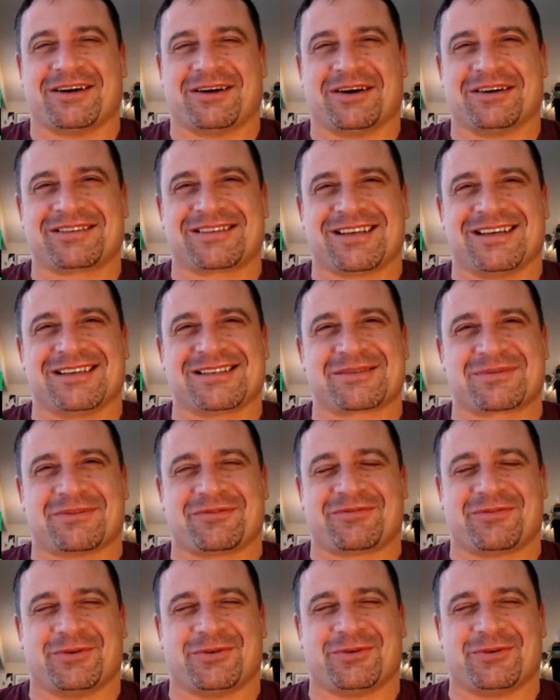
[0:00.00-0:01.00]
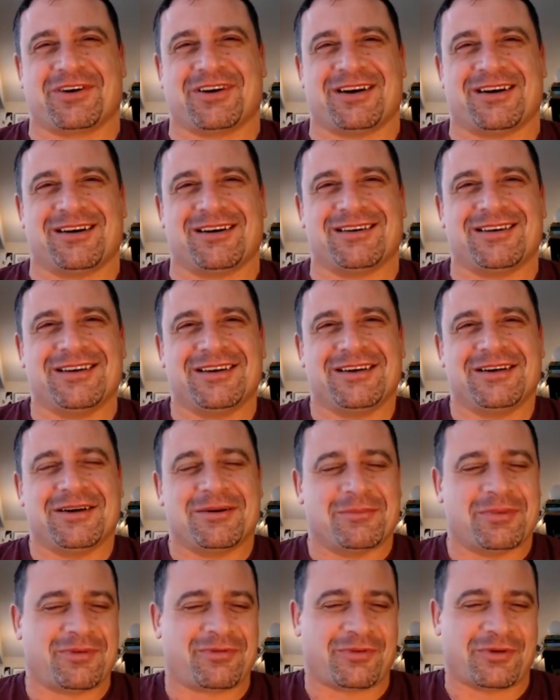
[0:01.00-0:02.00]
heart dance
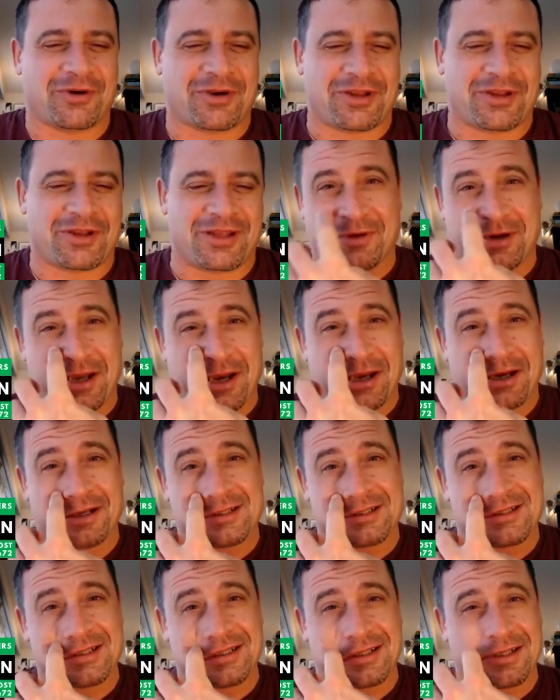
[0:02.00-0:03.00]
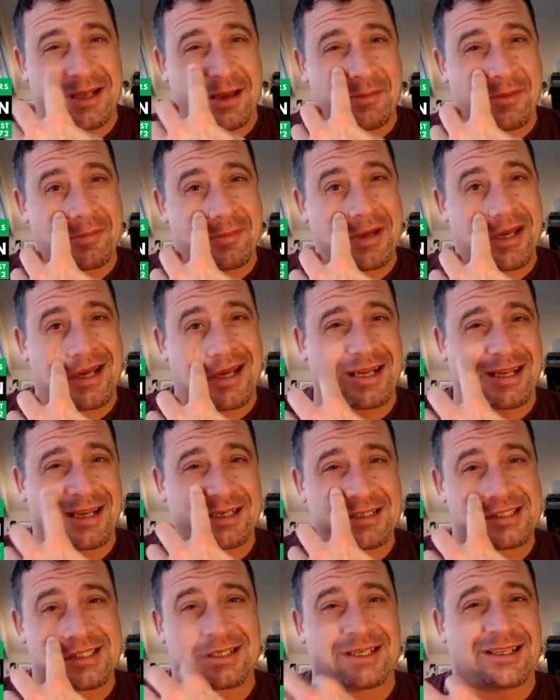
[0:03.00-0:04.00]
before you even got into MMA. I
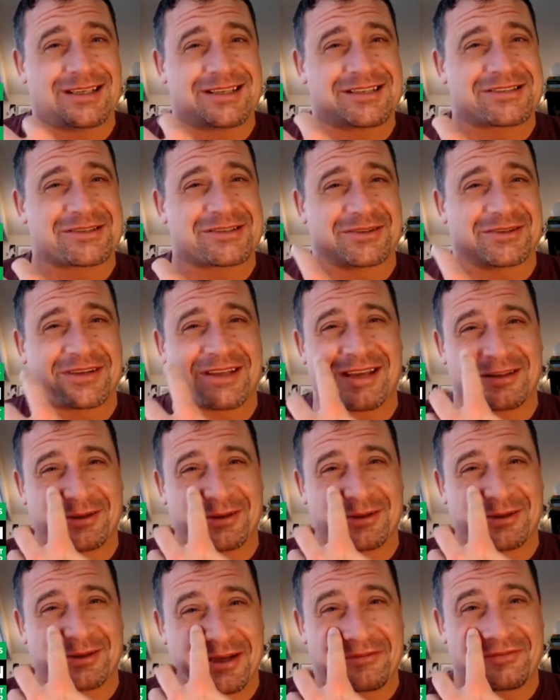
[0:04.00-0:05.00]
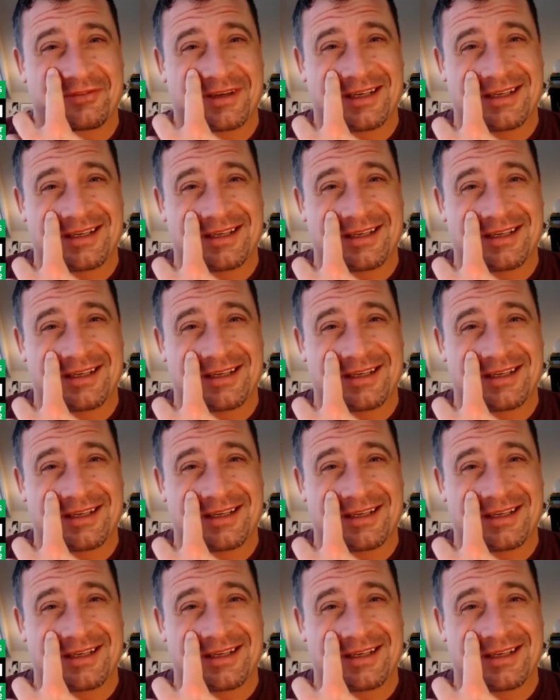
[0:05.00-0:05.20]
guess you needed to learn how to